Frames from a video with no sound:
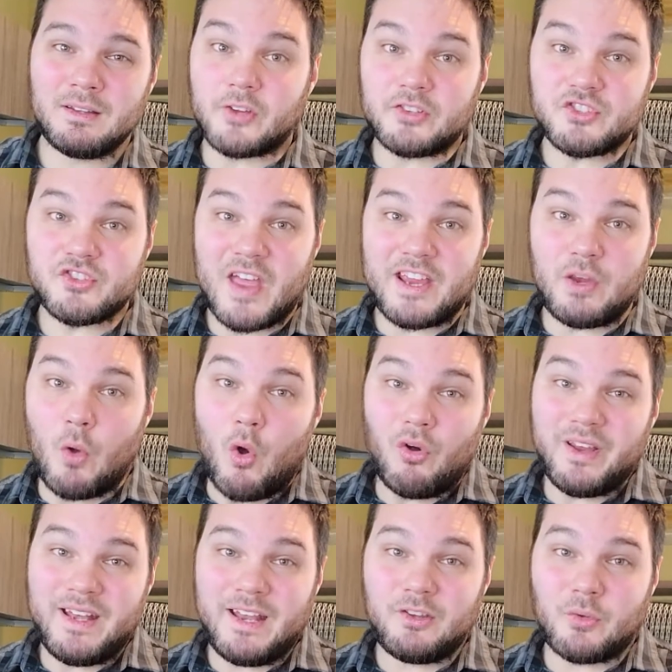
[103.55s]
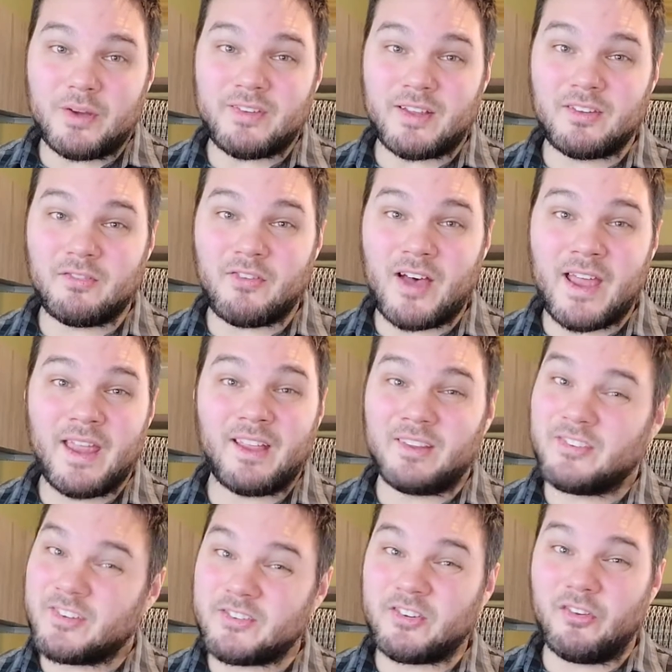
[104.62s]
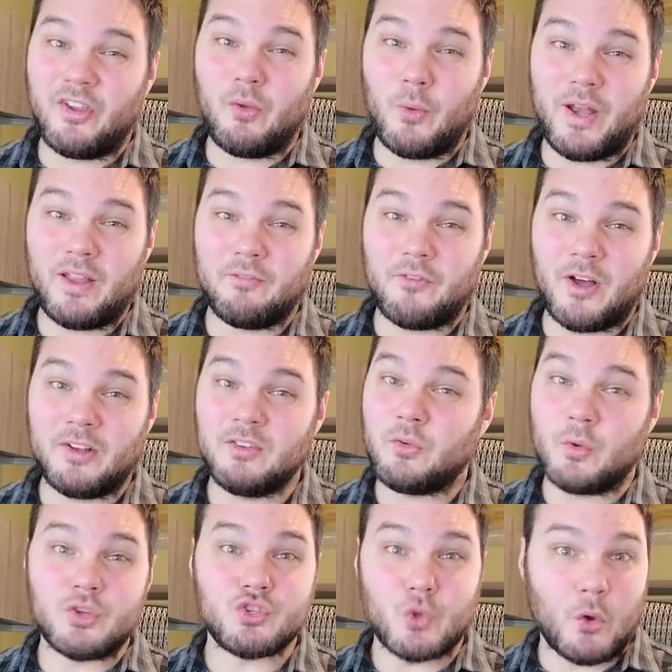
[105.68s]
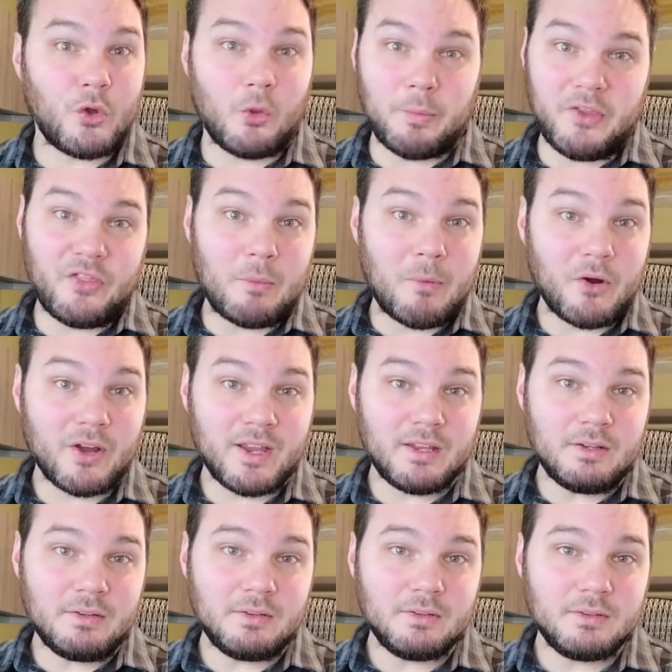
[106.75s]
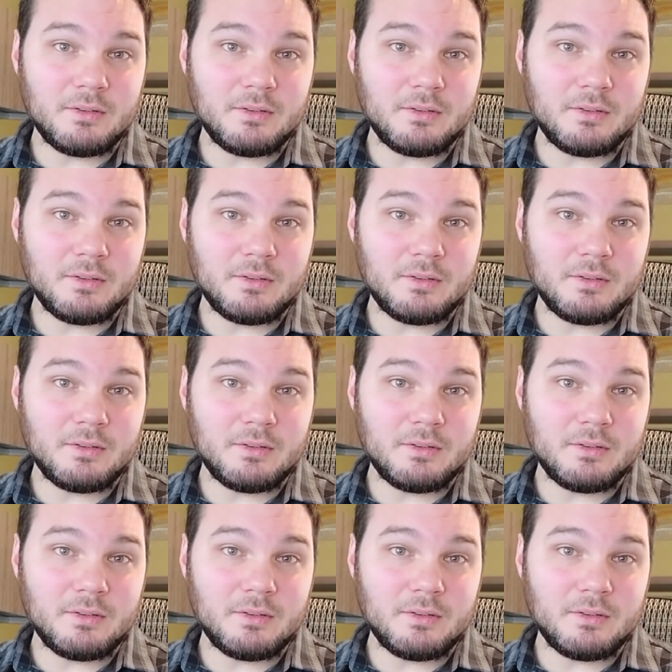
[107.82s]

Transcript: such that you only need to identify a consistently winning fund to ensure you'll beat the market?